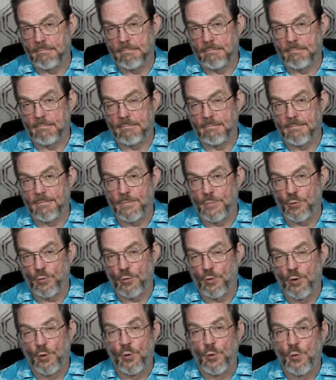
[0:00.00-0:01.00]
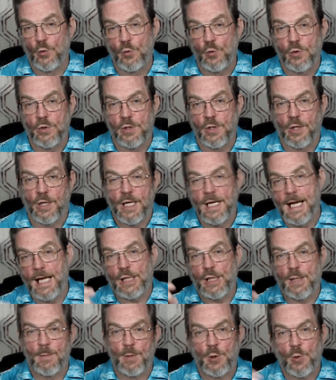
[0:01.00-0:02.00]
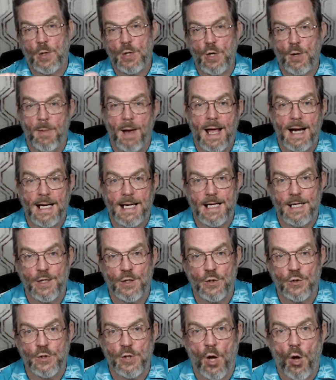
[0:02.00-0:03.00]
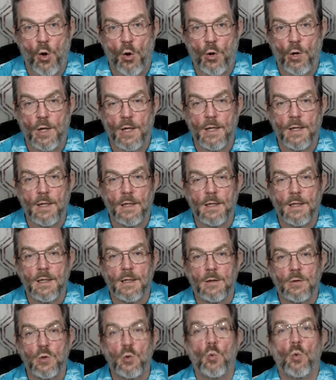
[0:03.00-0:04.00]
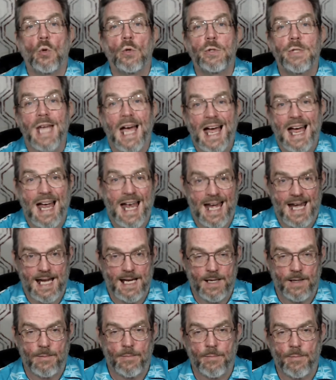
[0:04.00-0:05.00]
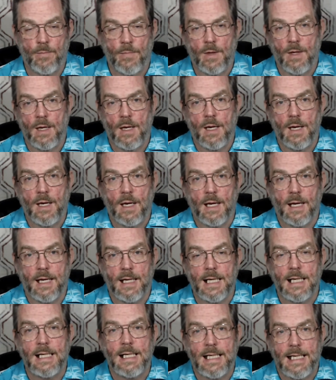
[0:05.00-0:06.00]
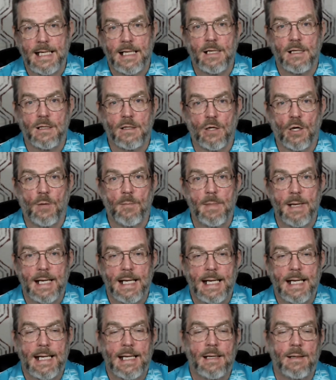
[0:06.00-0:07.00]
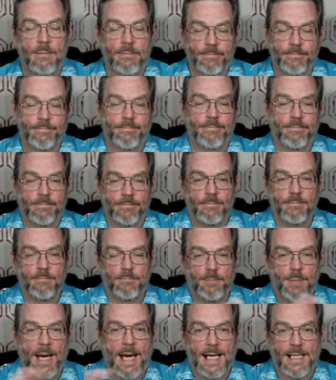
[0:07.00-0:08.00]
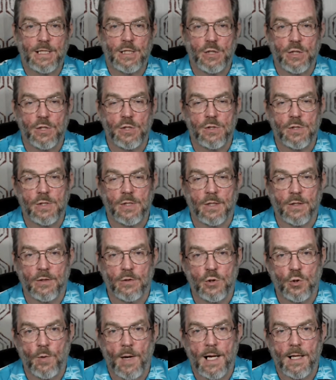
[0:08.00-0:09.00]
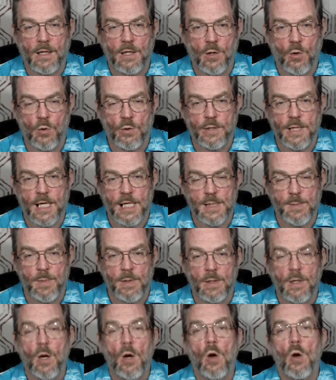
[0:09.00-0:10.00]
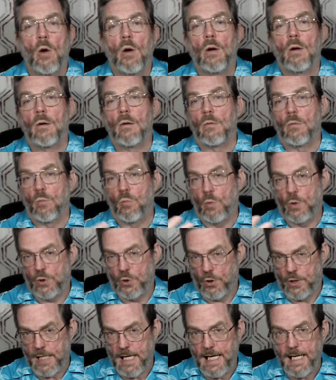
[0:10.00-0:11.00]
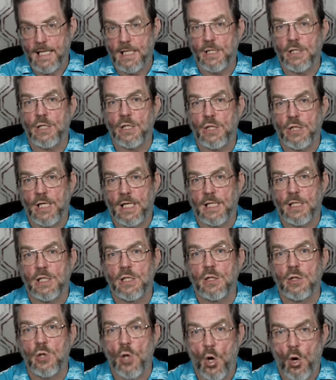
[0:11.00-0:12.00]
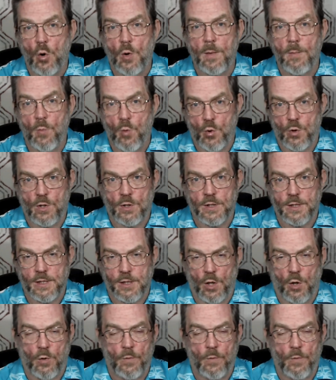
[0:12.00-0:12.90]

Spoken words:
lose the connection between your body and your soul. You will die. And indeed, there are many passages throughout the Old Testament which are taken to suggest no immortal soul.